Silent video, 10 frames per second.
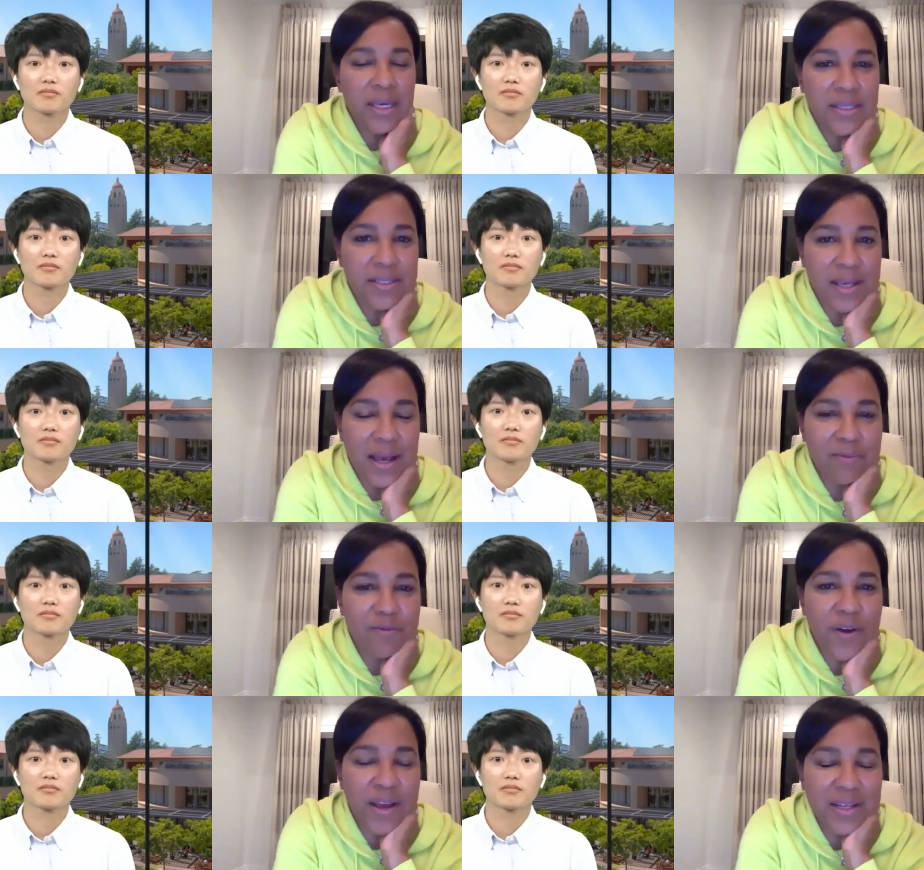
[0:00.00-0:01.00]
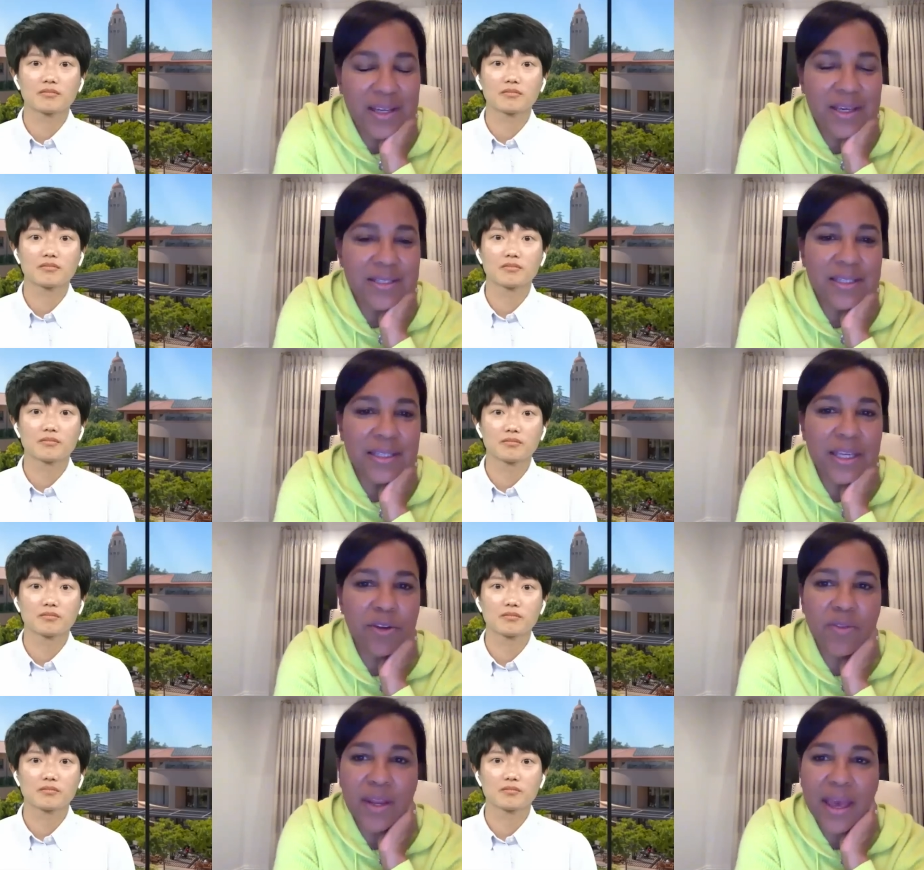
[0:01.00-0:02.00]
Speaker 1: is I'm finding as a
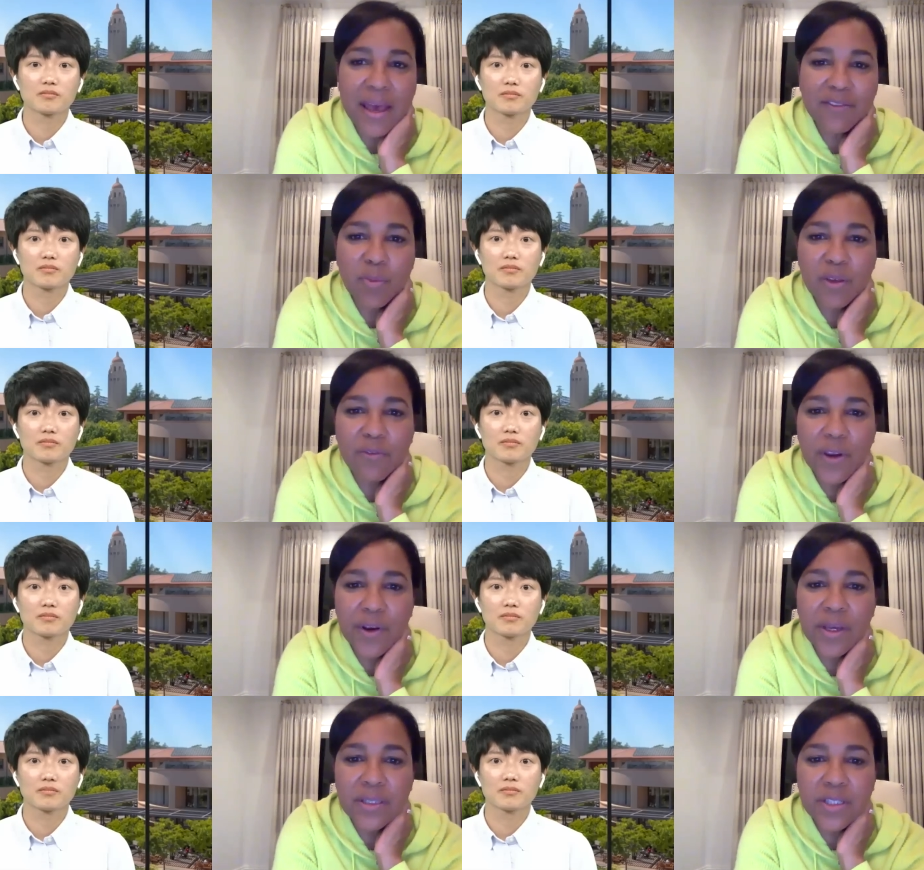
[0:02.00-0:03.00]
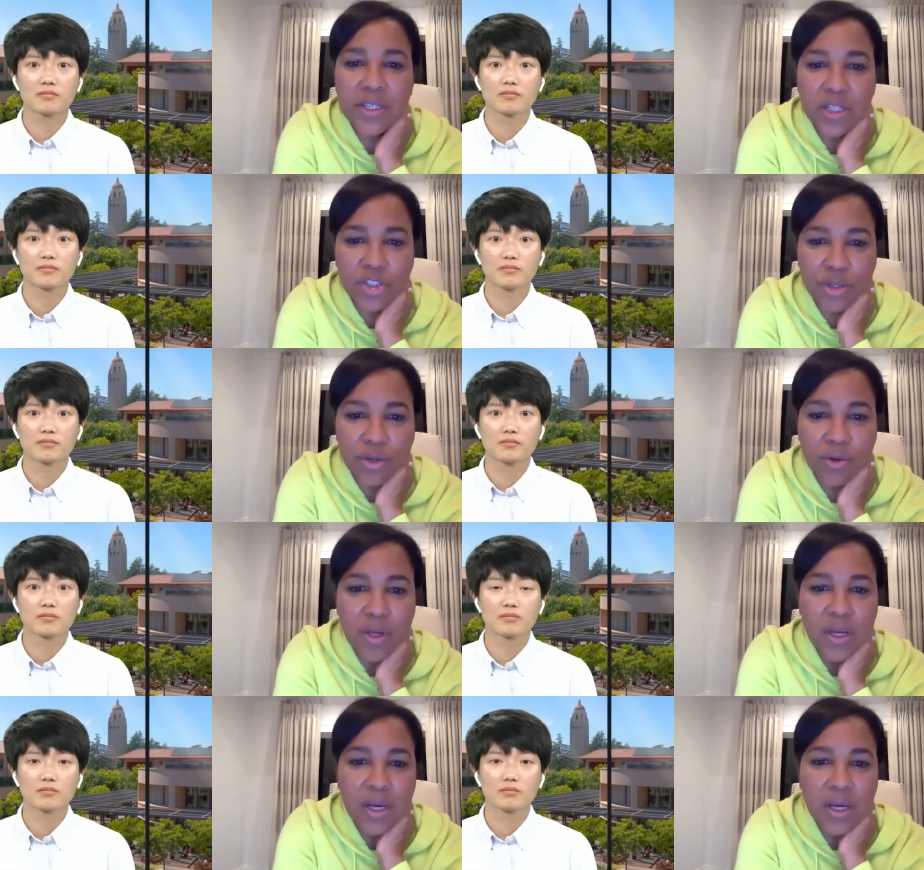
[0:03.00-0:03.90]
leader that I have to be very intentional